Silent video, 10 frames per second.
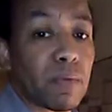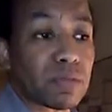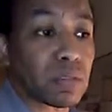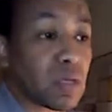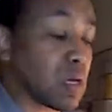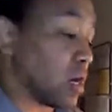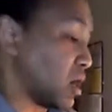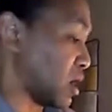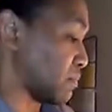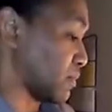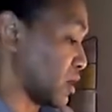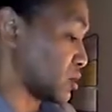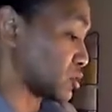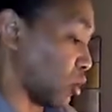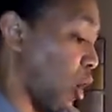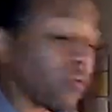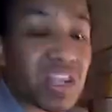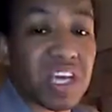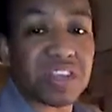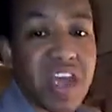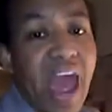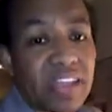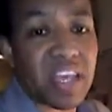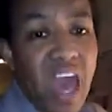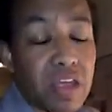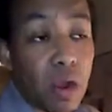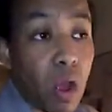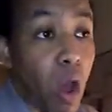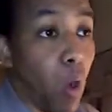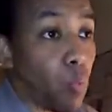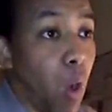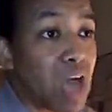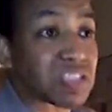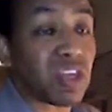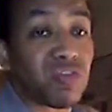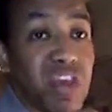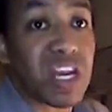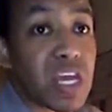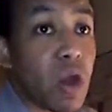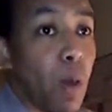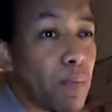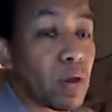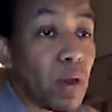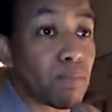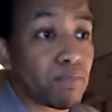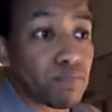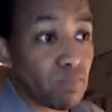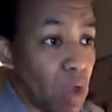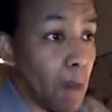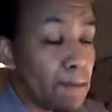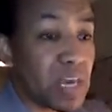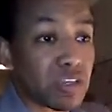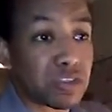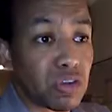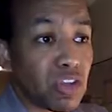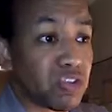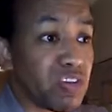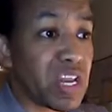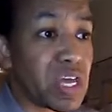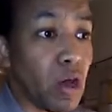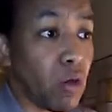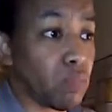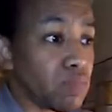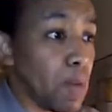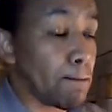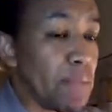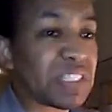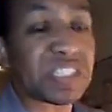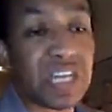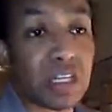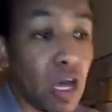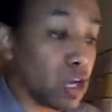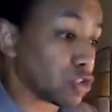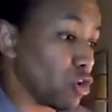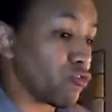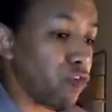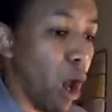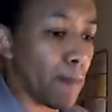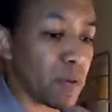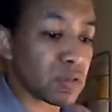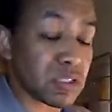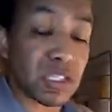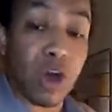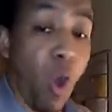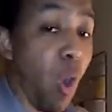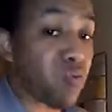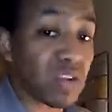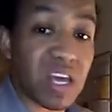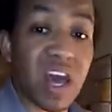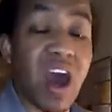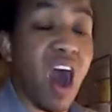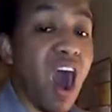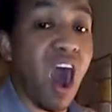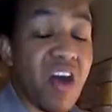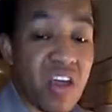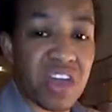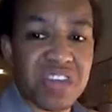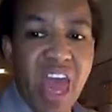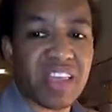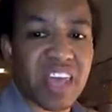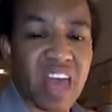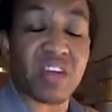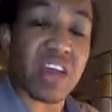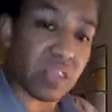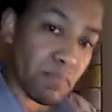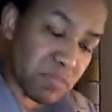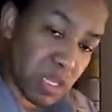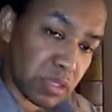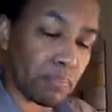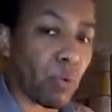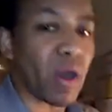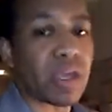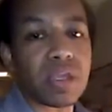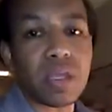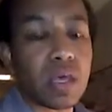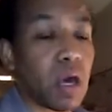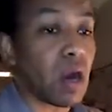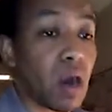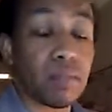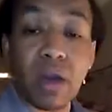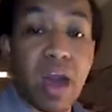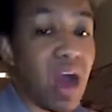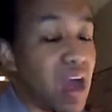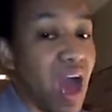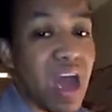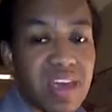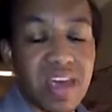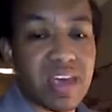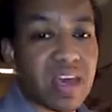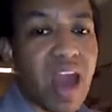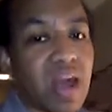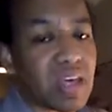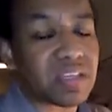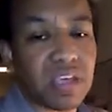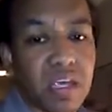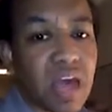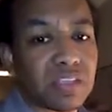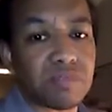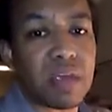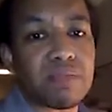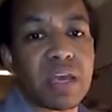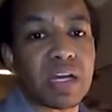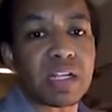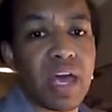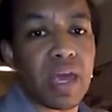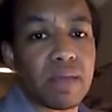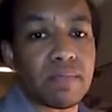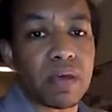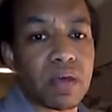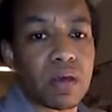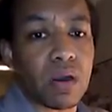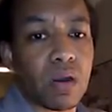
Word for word: Farmers. Um, so hopefully they get their act together, watch this video. I'm going to administer this video, mention it to Farmers. Hopefully they'll get their act together and get the, get the point um, I, I, you gotta you gotta submit me a claim,